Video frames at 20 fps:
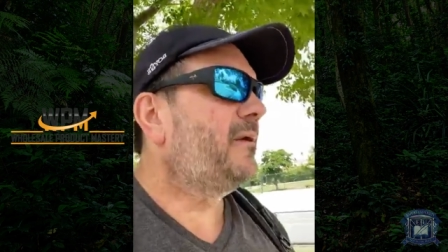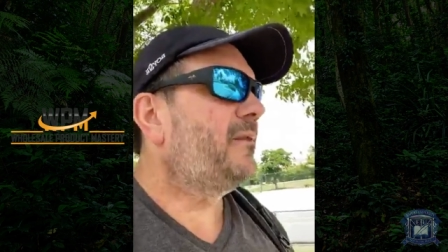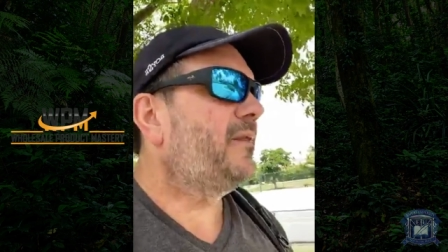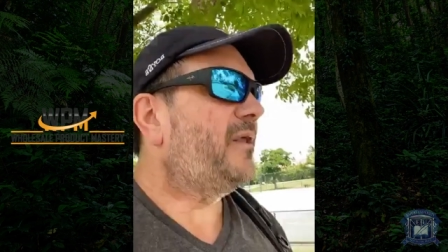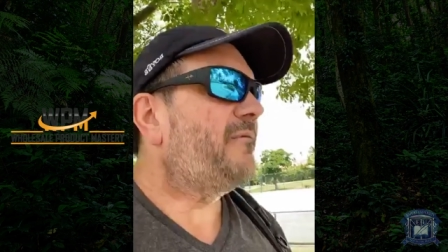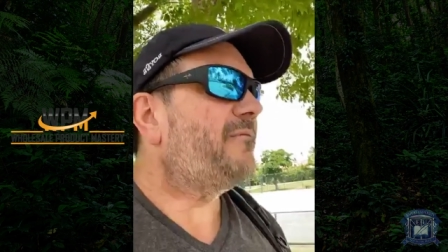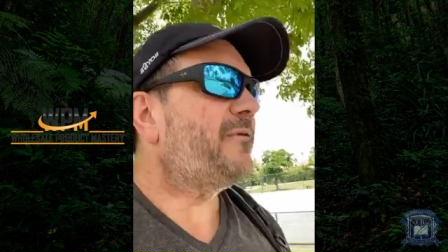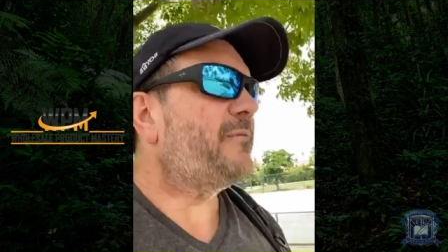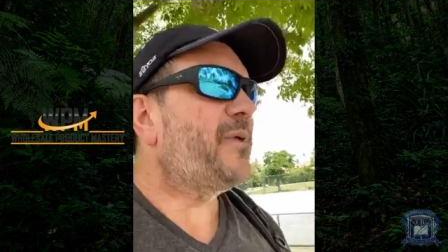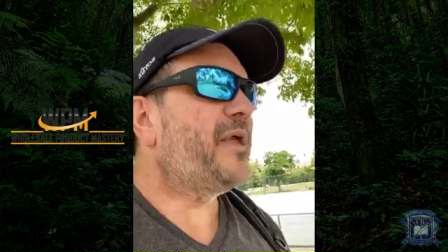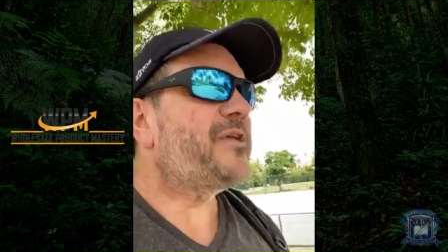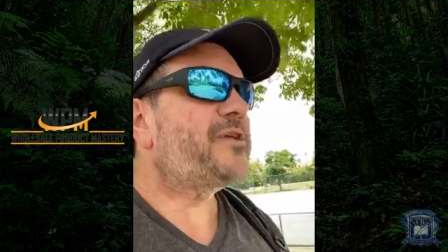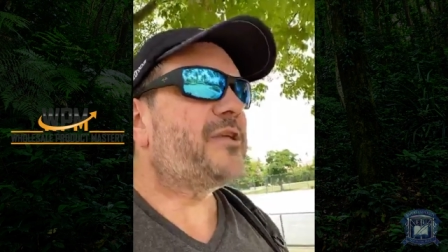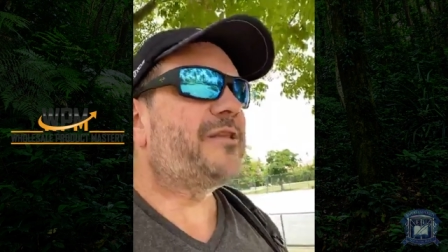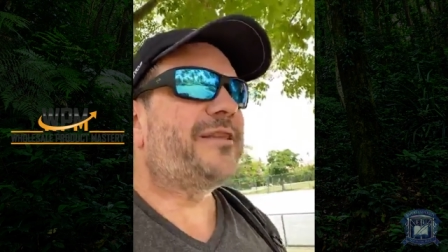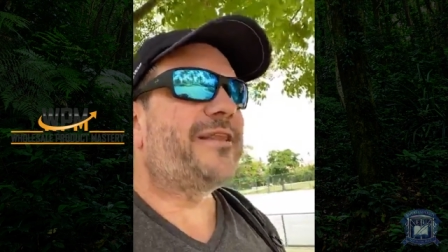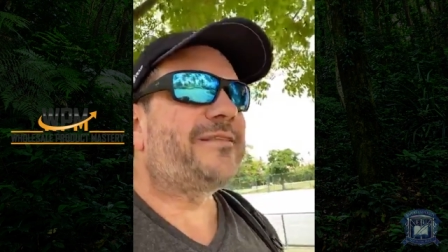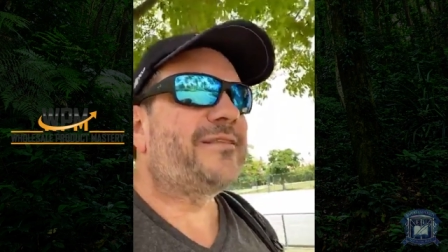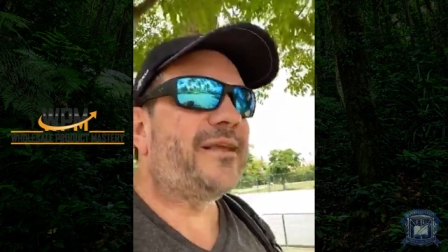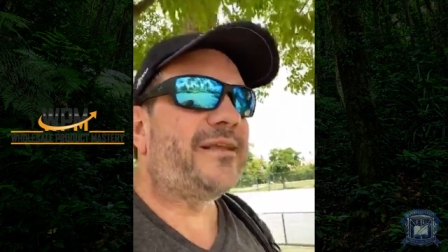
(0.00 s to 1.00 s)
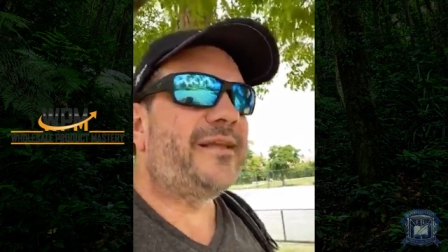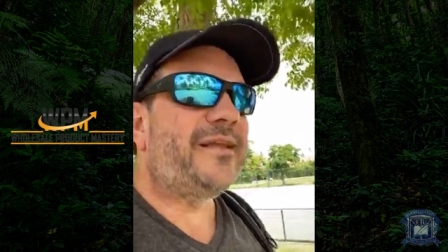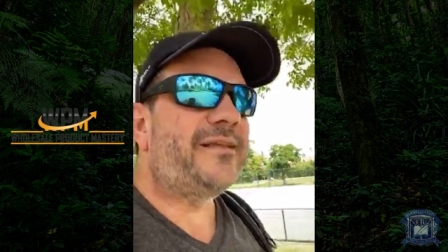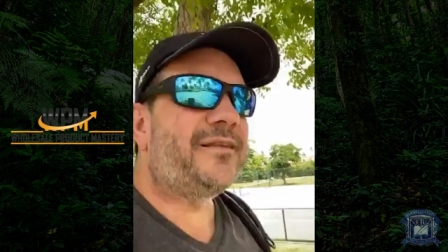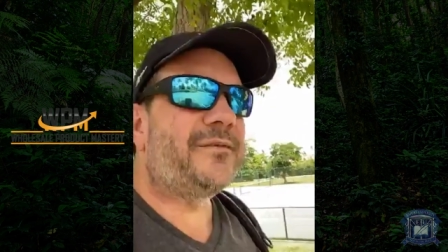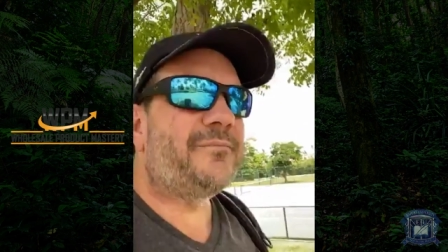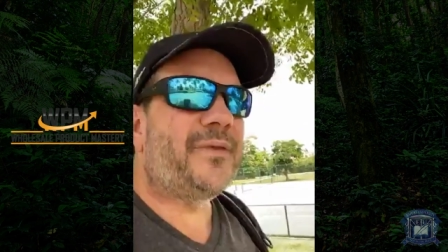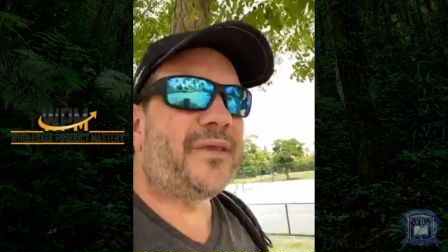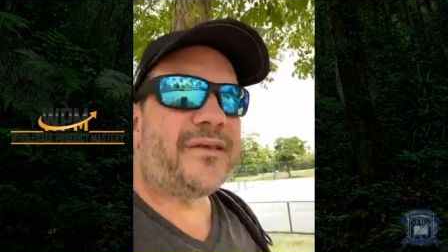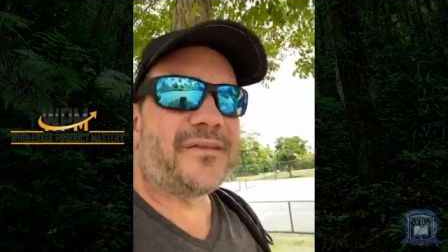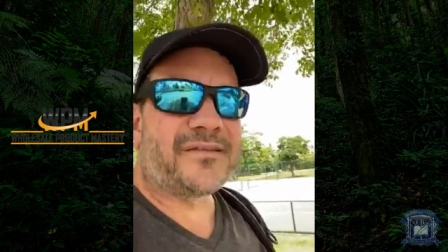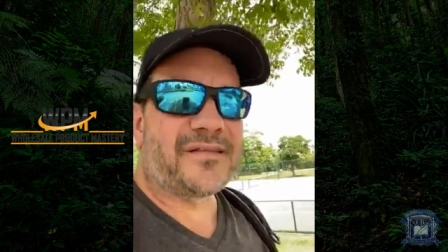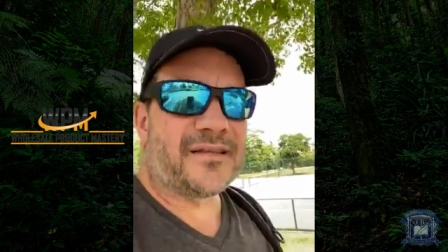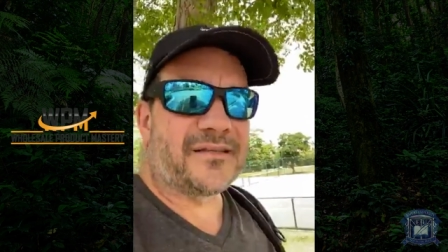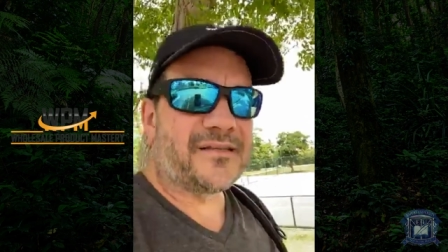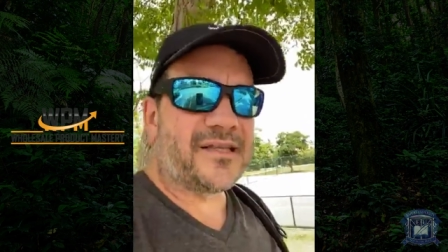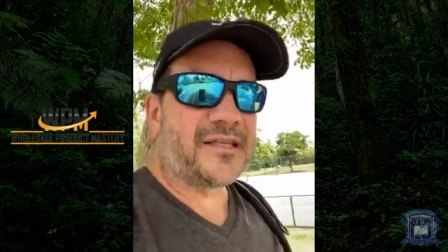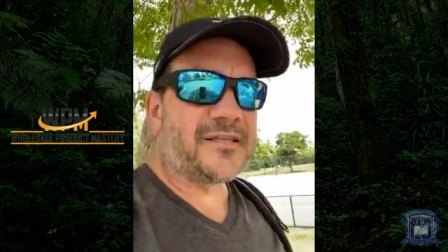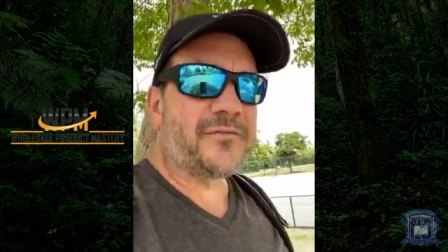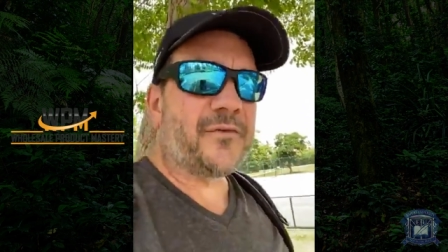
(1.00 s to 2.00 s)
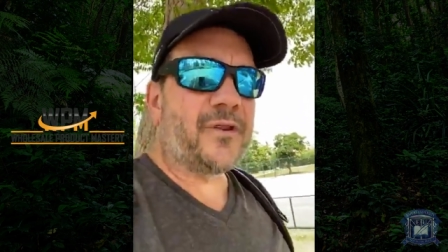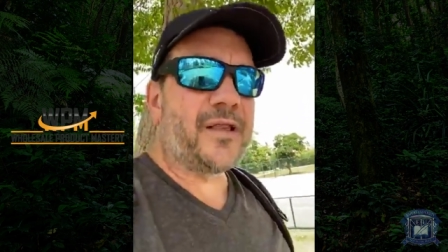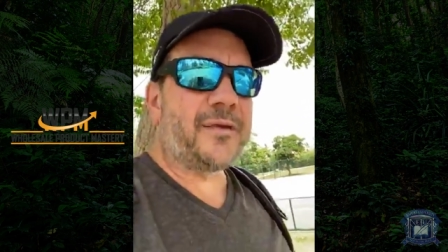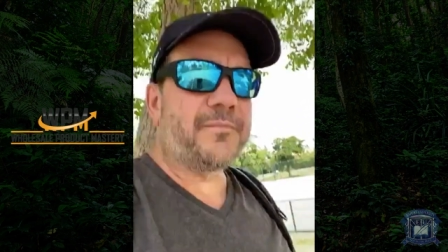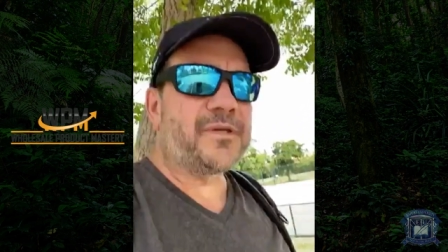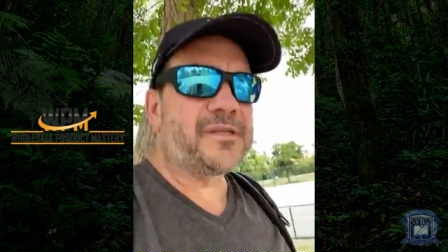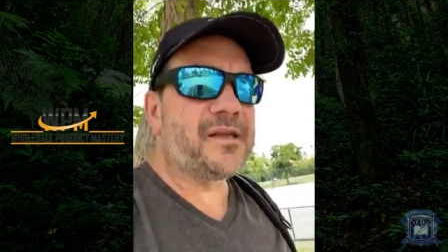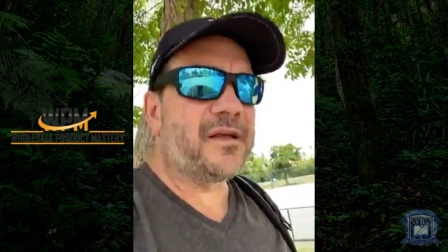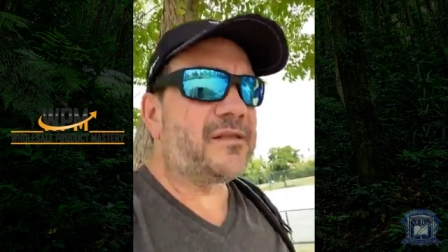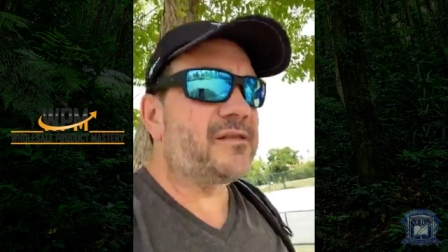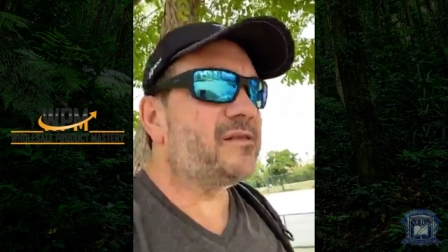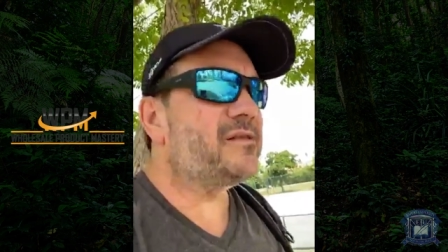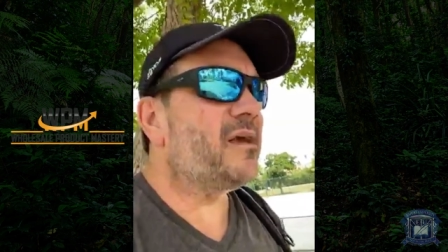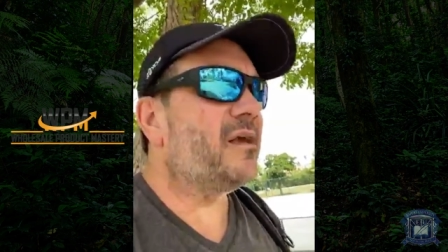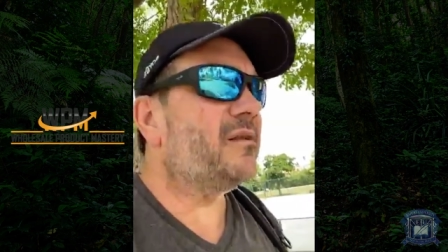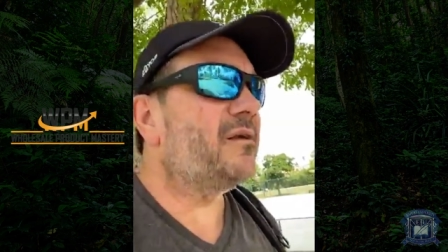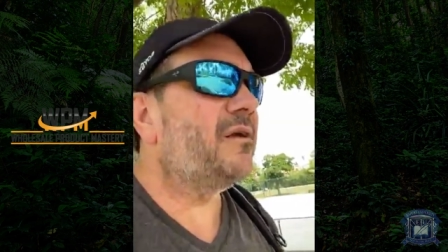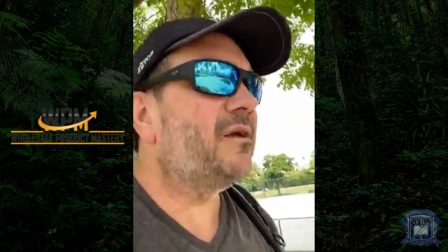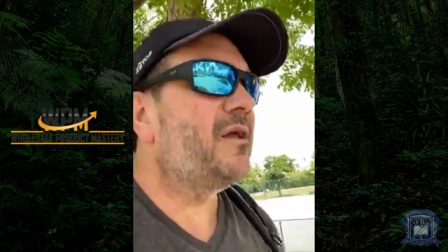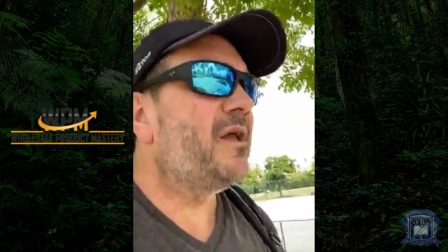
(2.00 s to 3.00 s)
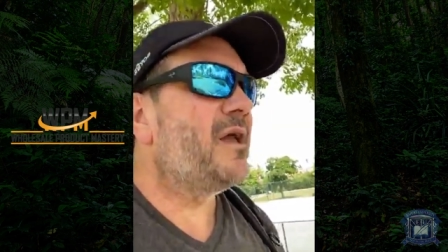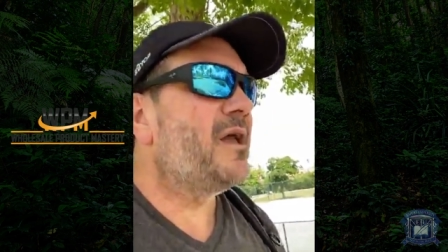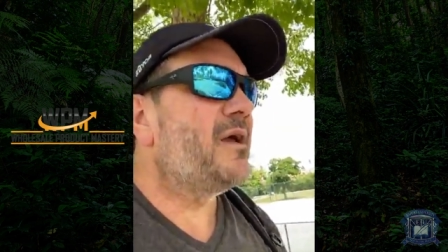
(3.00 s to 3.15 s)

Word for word: information that they need to be a successful Amazon seller.